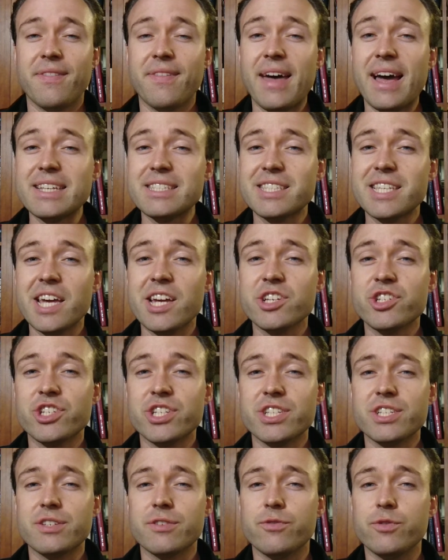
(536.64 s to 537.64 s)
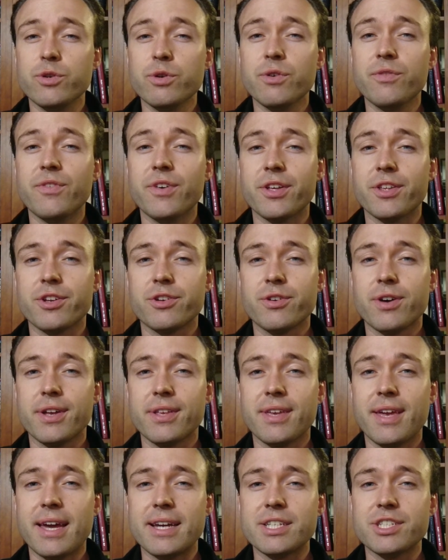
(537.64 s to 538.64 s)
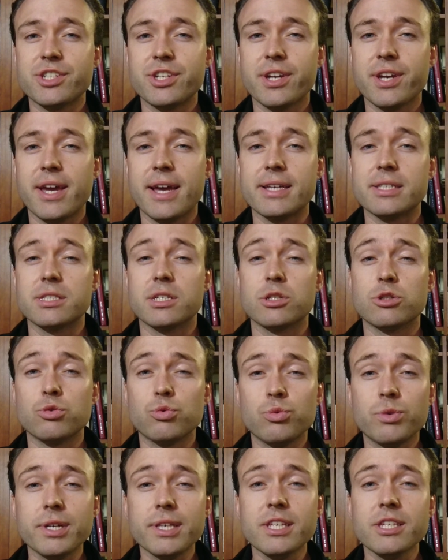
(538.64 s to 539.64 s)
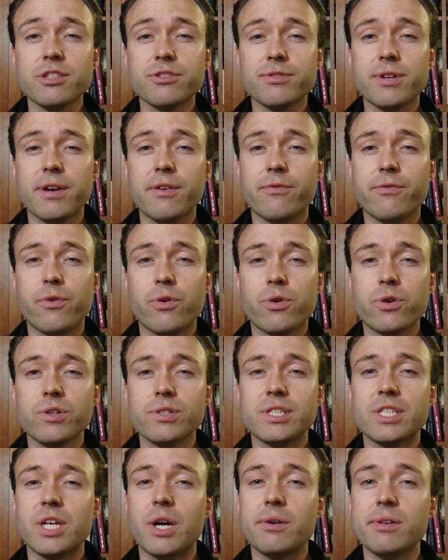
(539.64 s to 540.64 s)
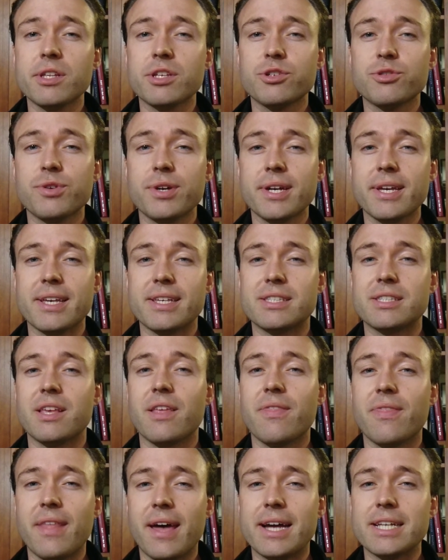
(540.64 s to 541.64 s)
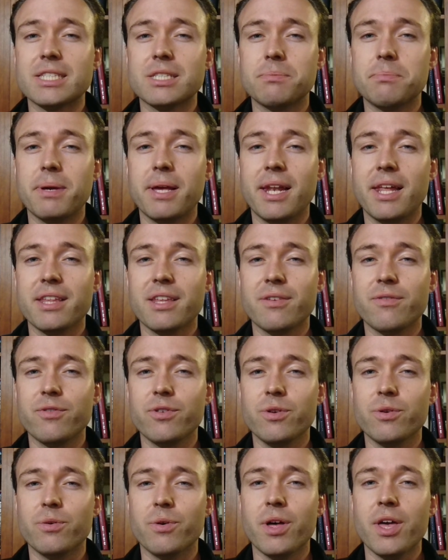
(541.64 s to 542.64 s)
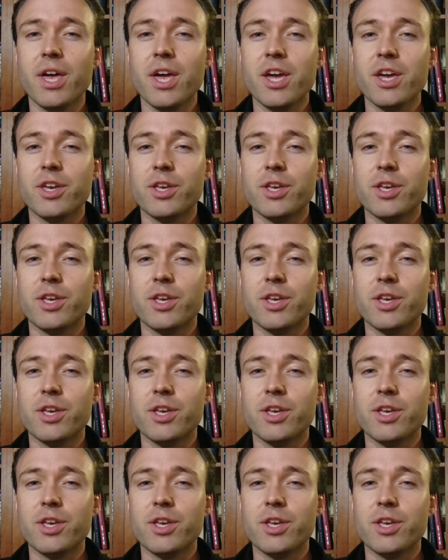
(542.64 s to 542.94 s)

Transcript: And that's how you change the fuel filter on the X J S. It's really straightforward. The only trick is to not spill any fuel.